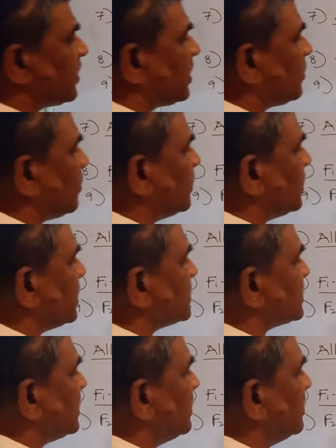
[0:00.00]
can call it as
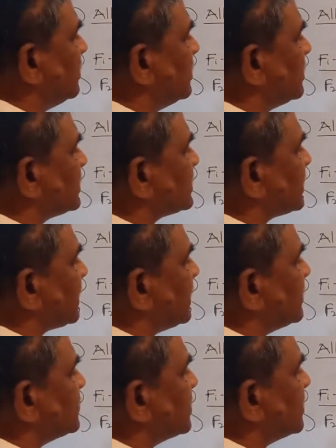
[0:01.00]
a
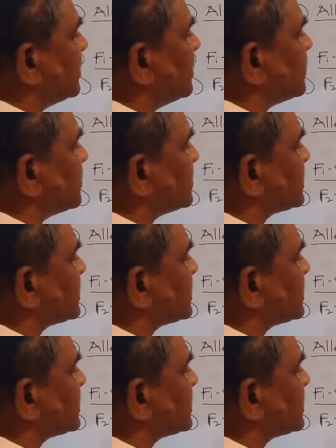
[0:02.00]
second generation.